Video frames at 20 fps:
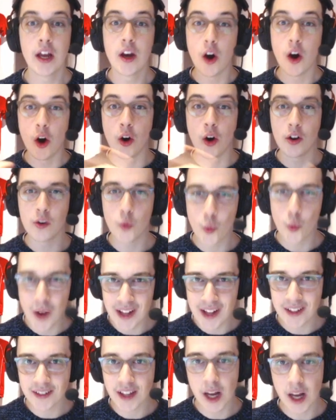on
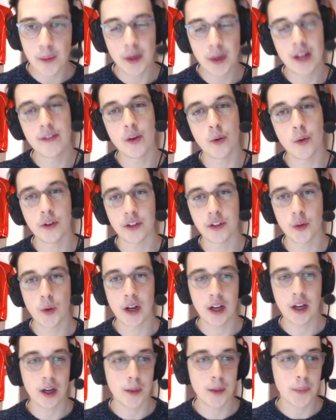Wednesday, I believe it was, it
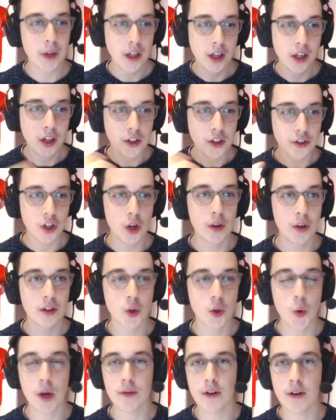went up. So it's a
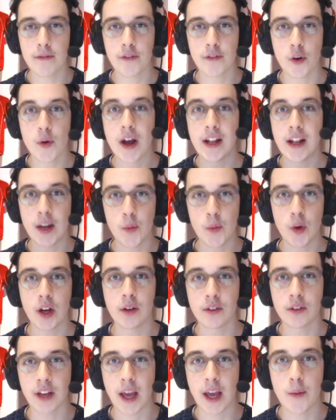quick run through and then we'll get on
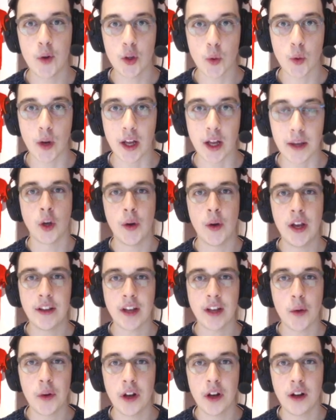to game week 20. So here's
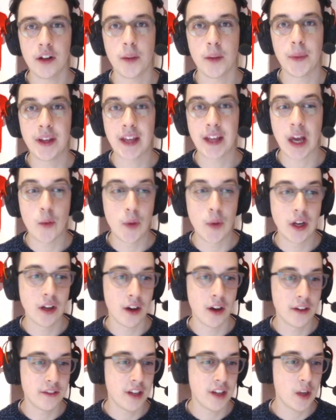how we lined up in game week
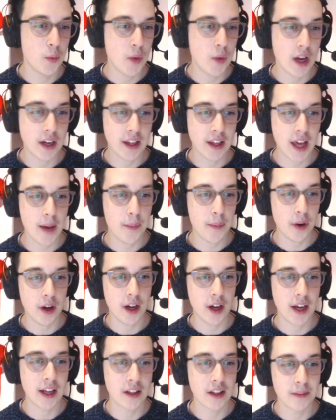19. We had Kepa
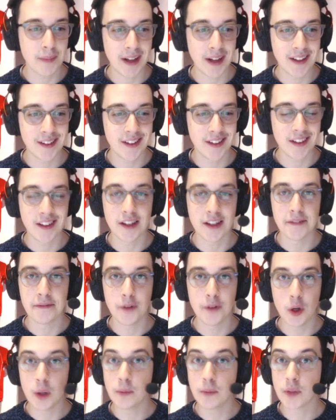against Man City and
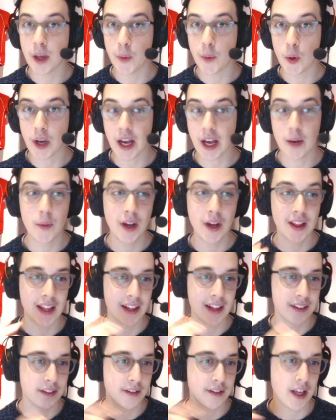Fulham, double game week.
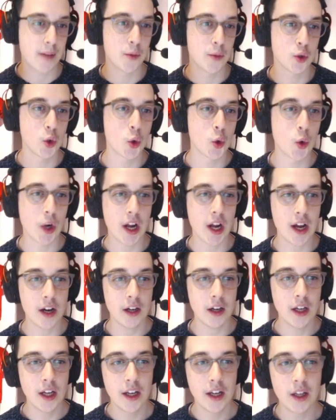That's the same as Cucurella.
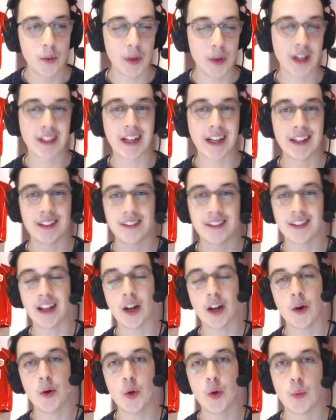Then we had
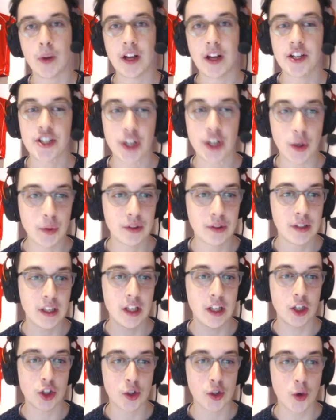Cancelo who played
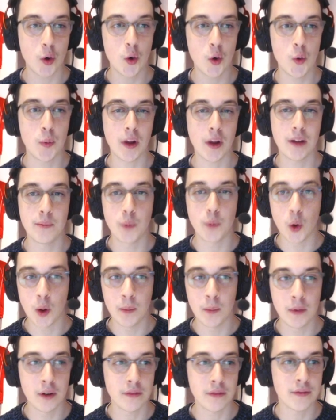Chelsea, Shaw who played
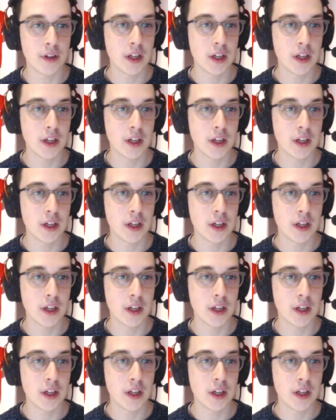Bournemouth,